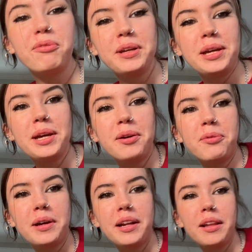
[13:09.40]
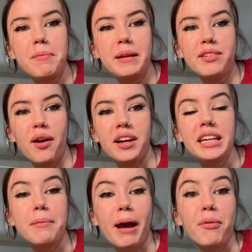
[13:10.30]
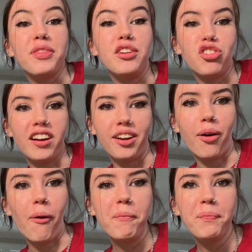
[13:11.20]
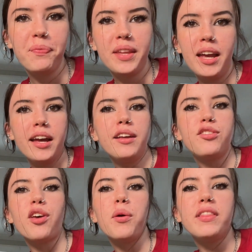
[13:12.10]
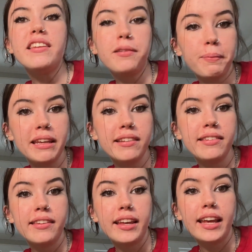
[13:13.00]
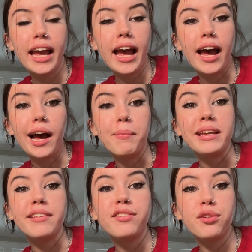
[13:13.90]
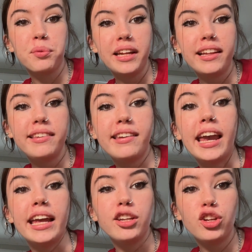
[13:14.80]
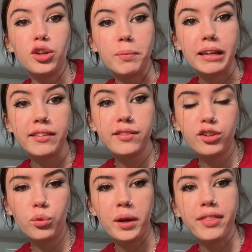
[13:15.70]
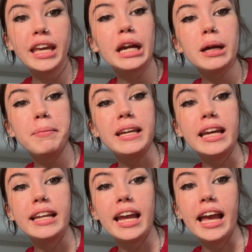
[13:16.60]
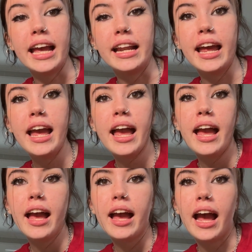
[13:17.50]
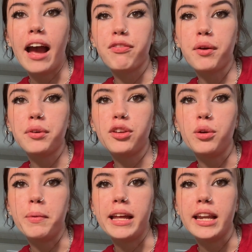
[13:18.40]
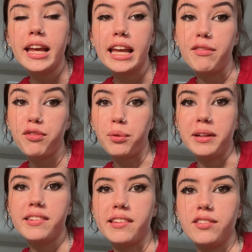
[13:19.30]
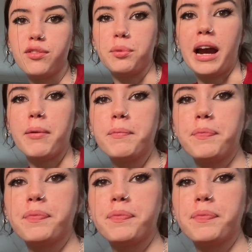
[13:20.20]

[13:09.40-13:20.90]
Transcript: we will be talking about The Jungle. So this piece is surrealist and cubist with Caribbean and Afro-Cuban influences throughout.